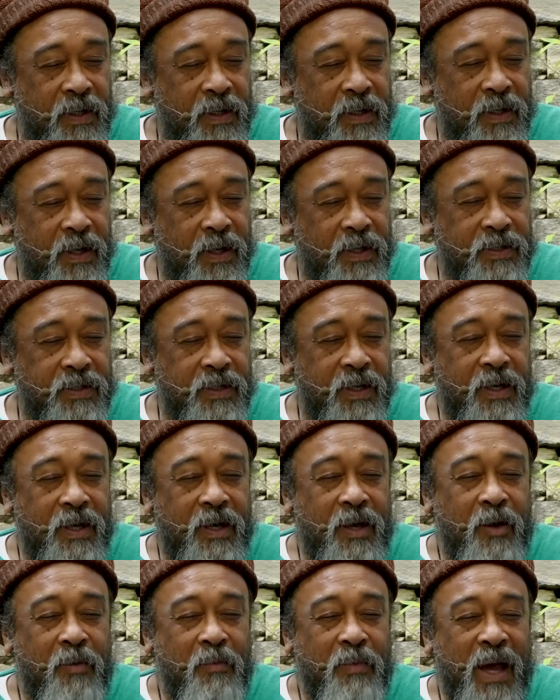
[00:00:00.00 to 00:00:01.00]
Yes,
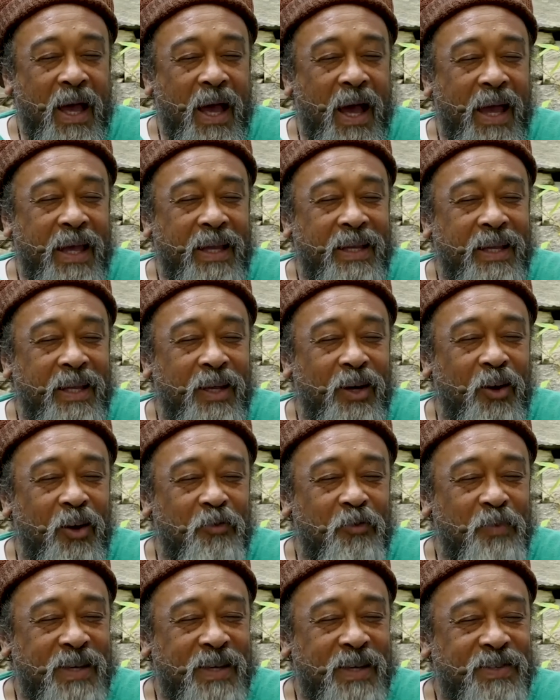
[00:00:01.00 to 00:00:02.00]
my idea
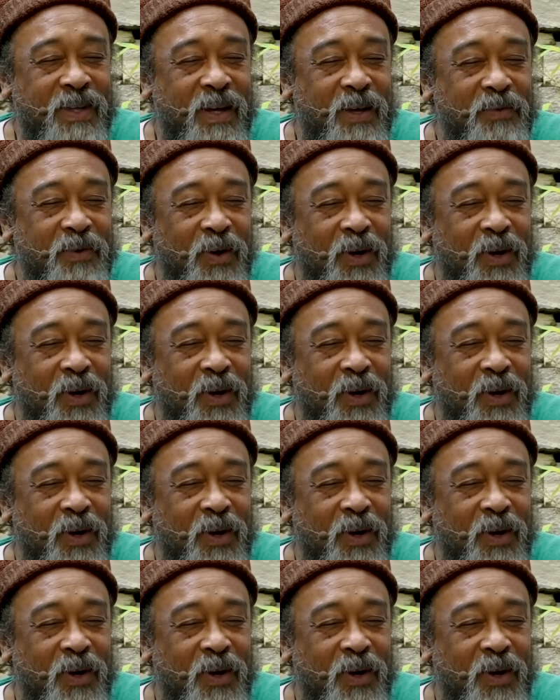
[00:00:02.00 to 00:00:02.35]
of myself